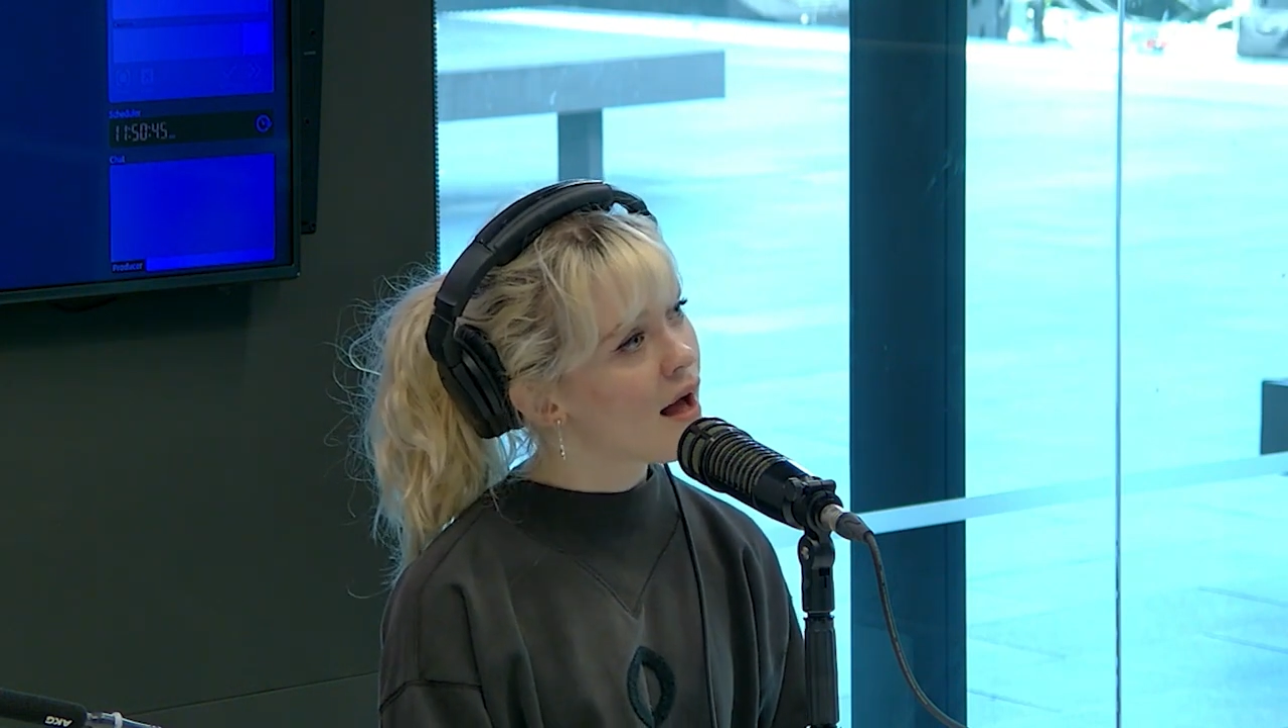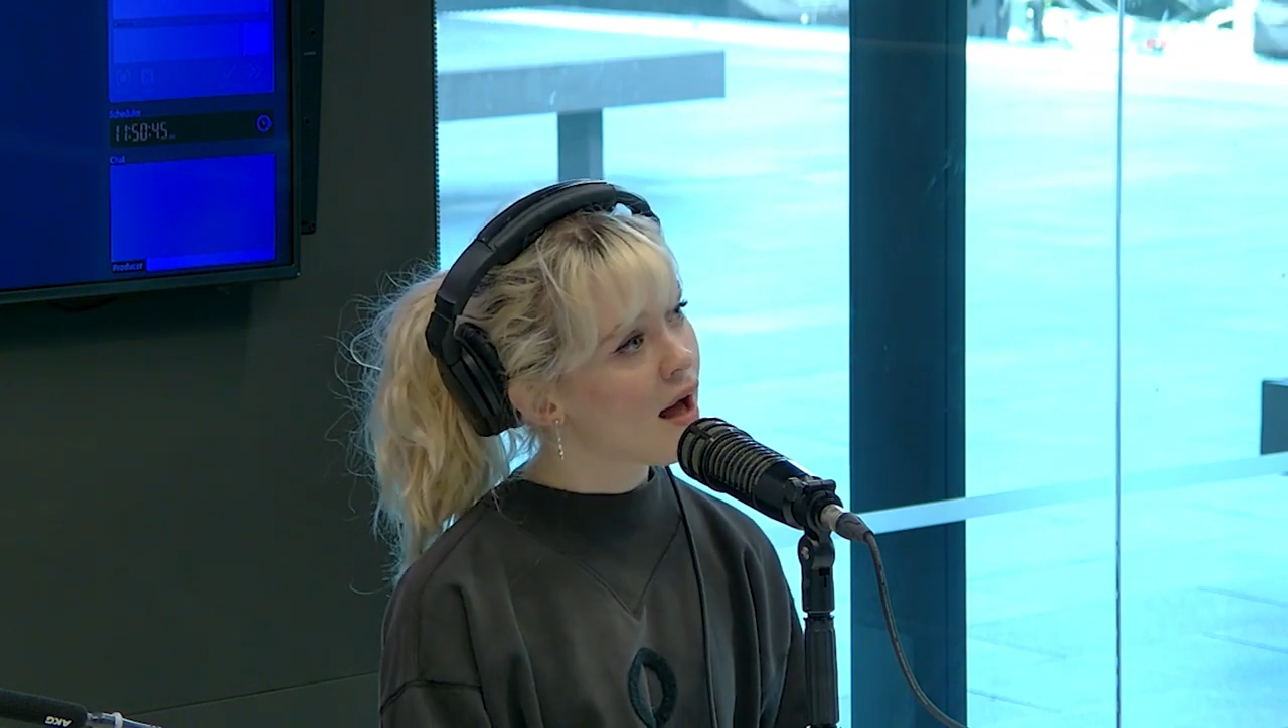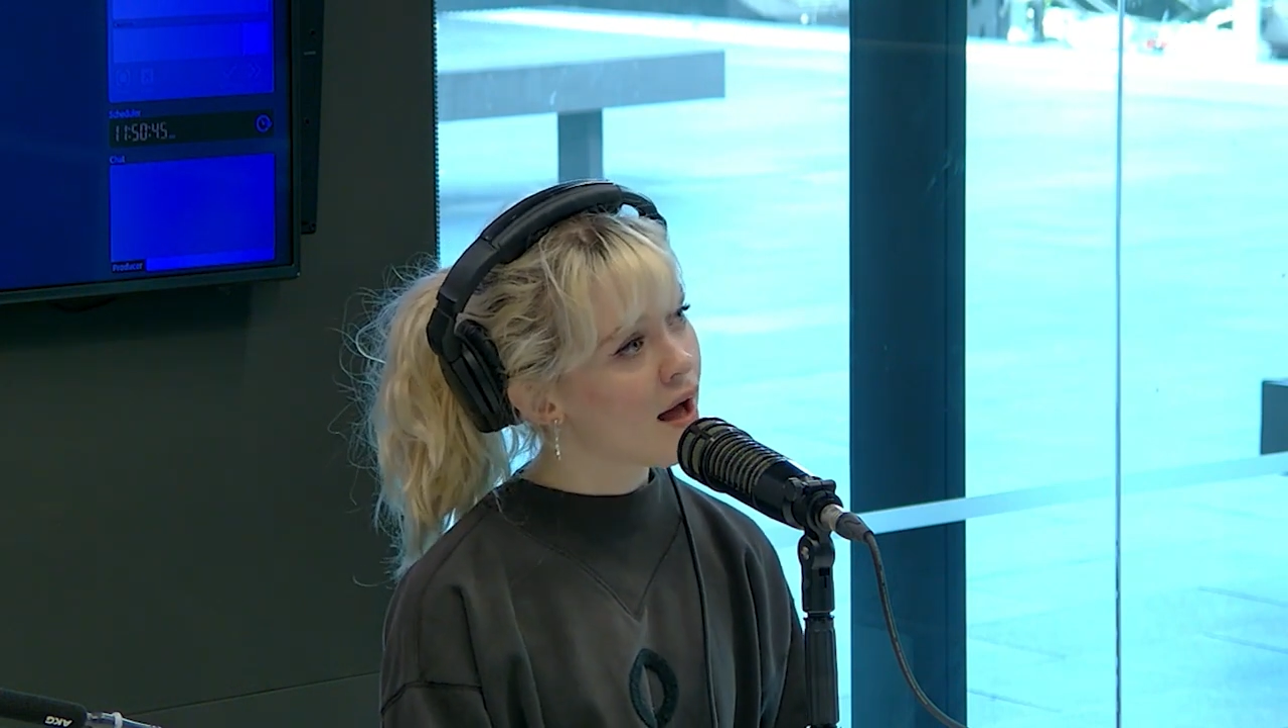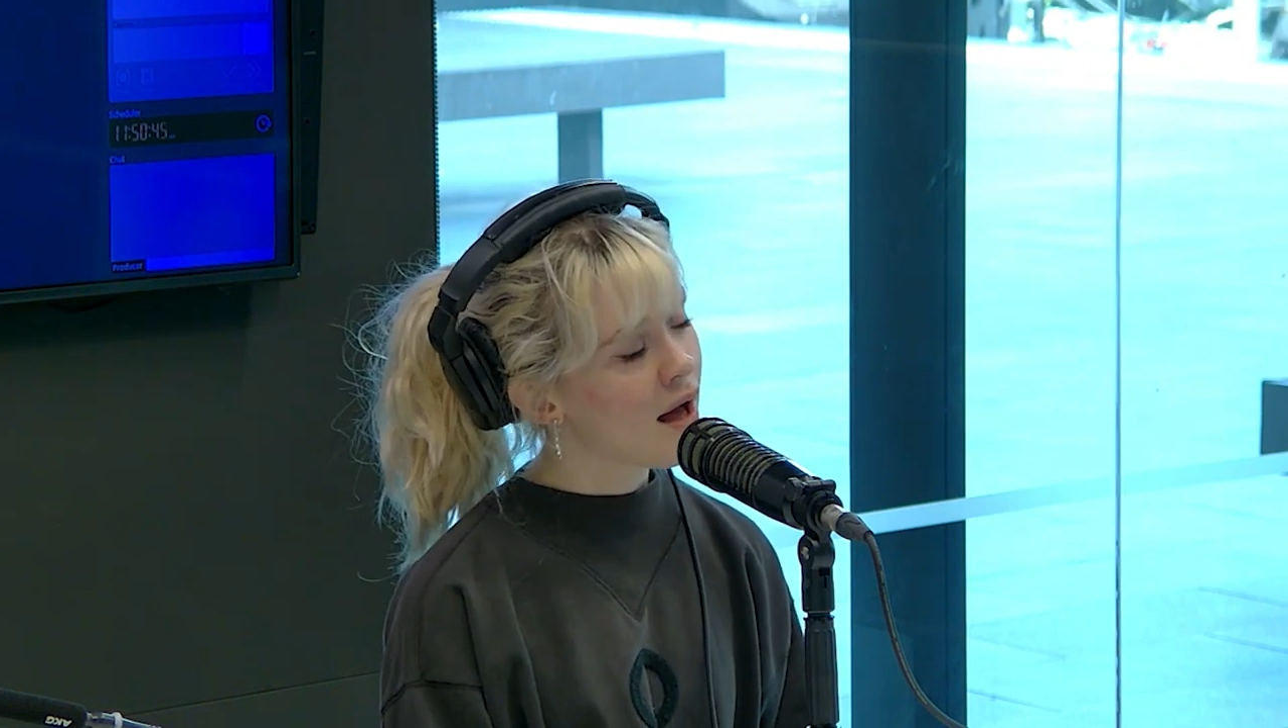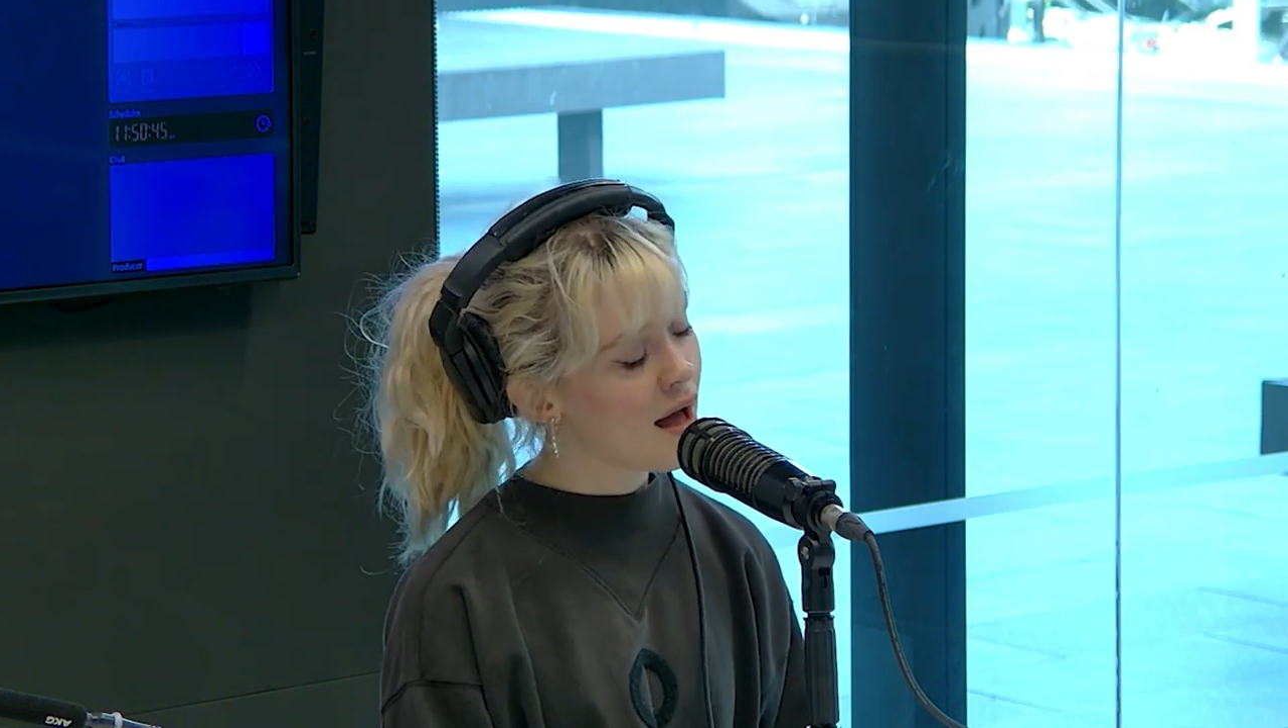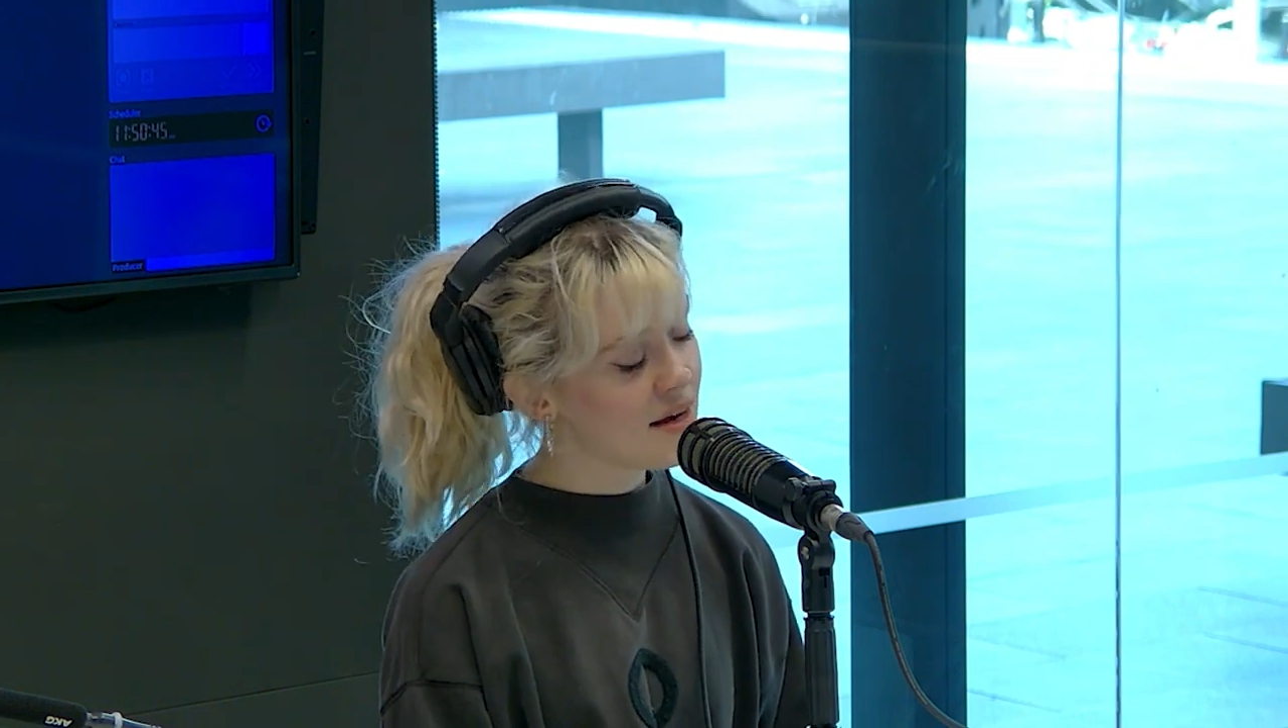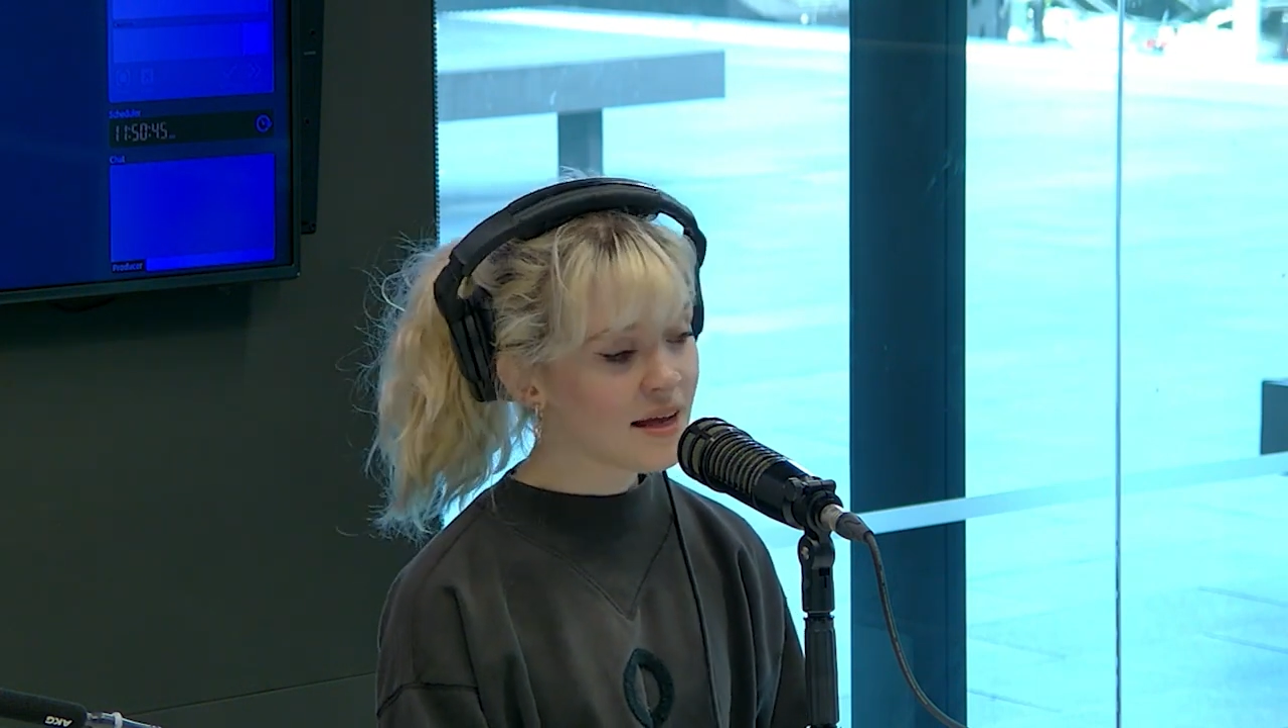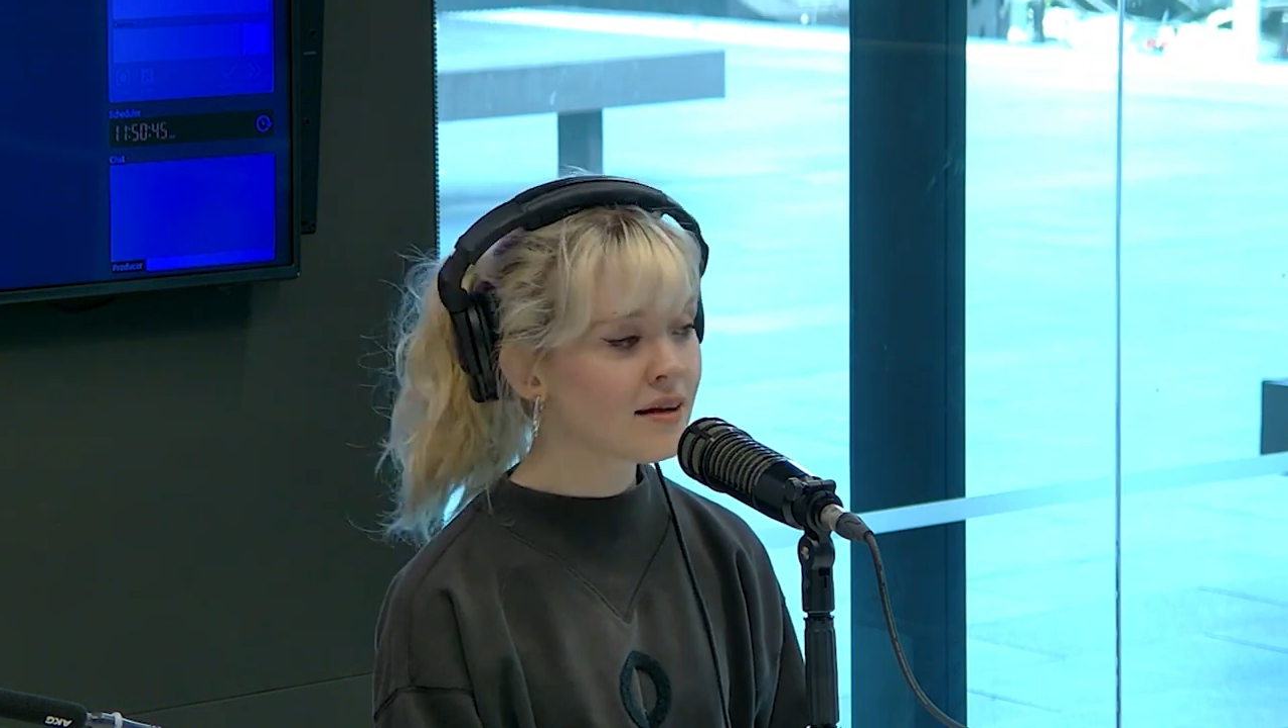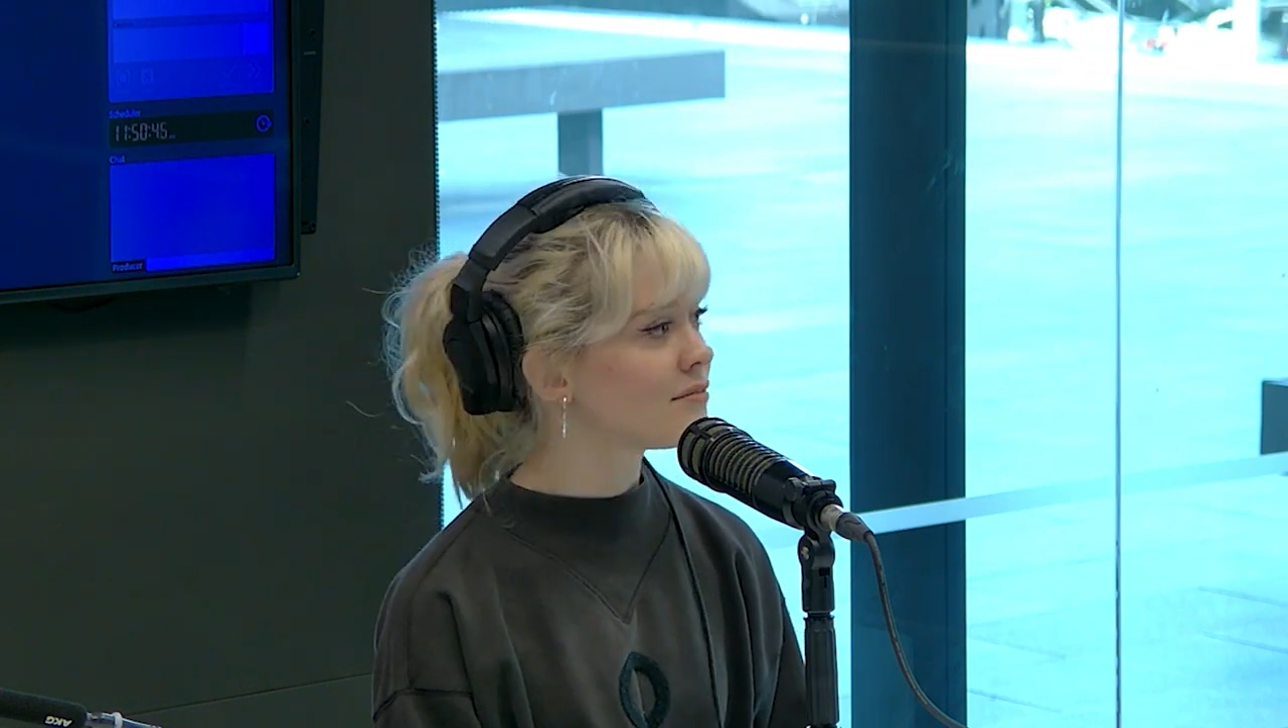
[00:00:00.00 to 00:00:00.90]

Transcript: Uh, I'm loving yeah.